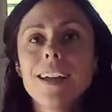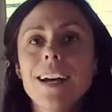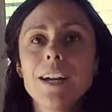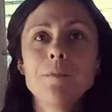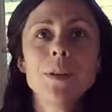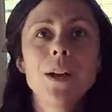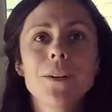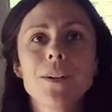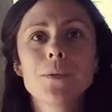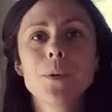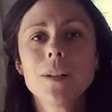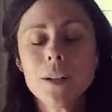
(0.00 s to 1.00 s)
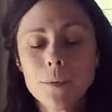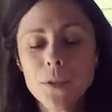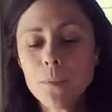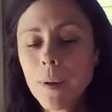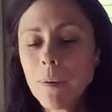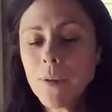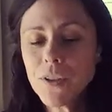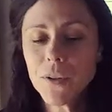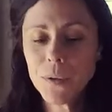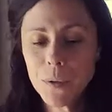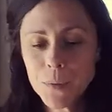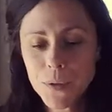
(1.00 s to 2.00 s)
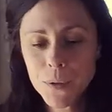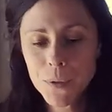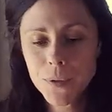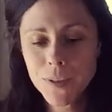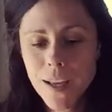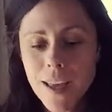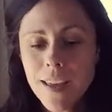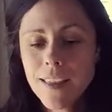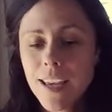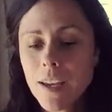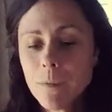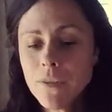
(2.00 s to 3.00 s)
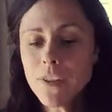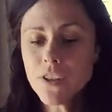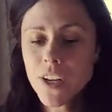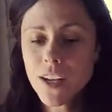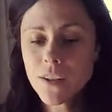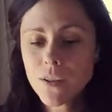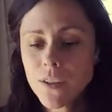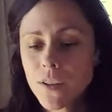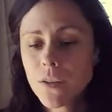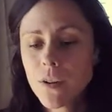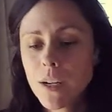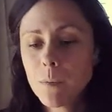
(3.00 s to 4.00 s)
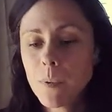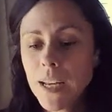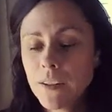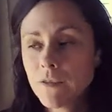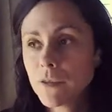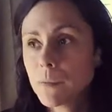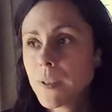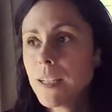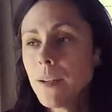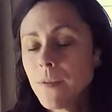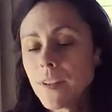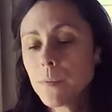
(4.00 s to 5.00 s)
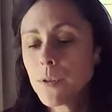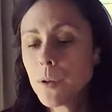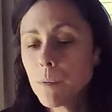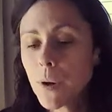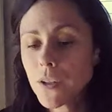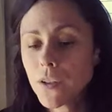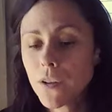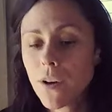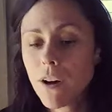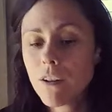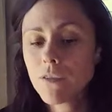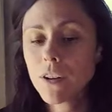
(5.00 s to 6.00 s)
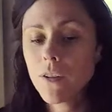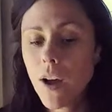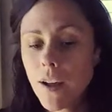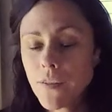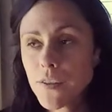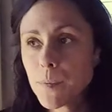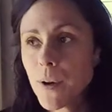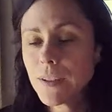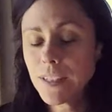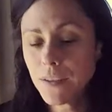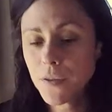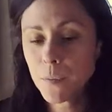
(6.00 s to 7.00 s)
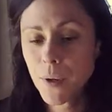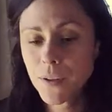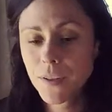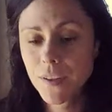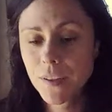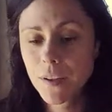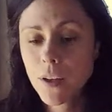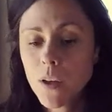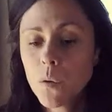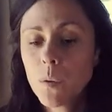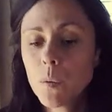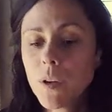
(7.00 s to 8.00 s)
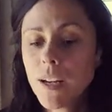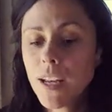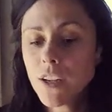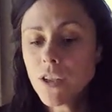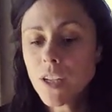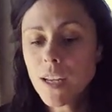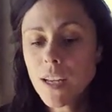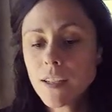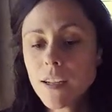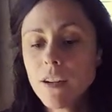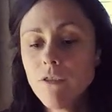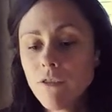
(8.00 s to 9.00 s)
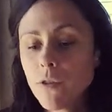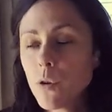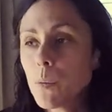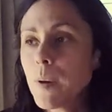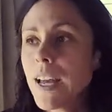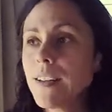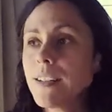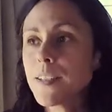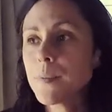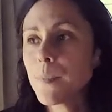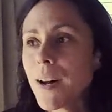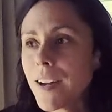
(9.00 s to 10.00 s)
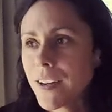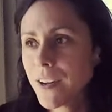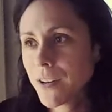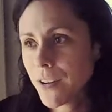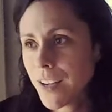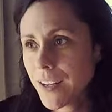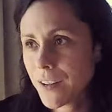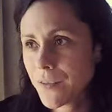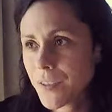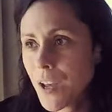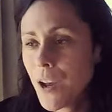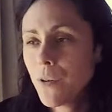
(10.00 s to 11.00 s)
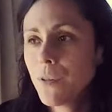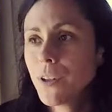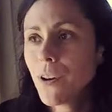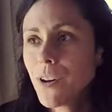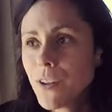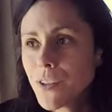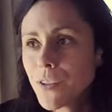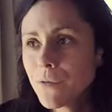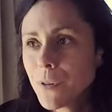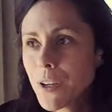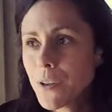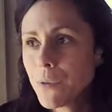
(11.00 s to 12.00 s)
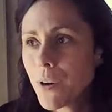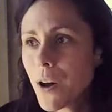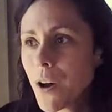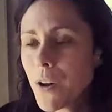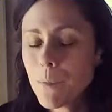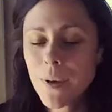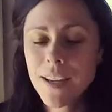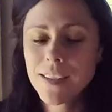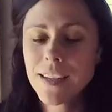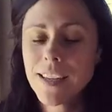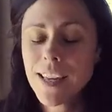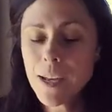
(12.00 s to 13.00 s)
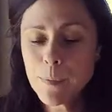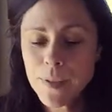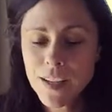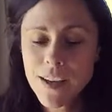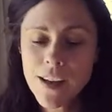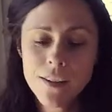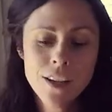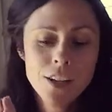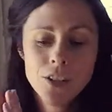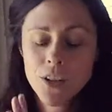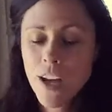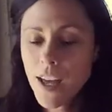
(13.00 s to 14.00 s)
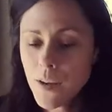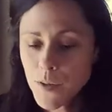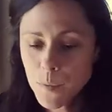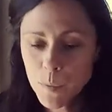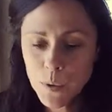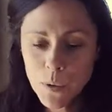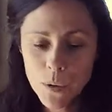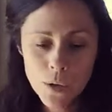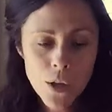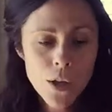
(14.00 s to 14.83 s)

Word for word: I'm Lauren. Welcome to Publish It Group Talks. The aim of the channel is to create a platform that lives up to a motto of Arrive Smart, Leave Smarter. We want to educate, inform, and inspire creatives, regardless of where you are based in Cape Town, Johannesburg,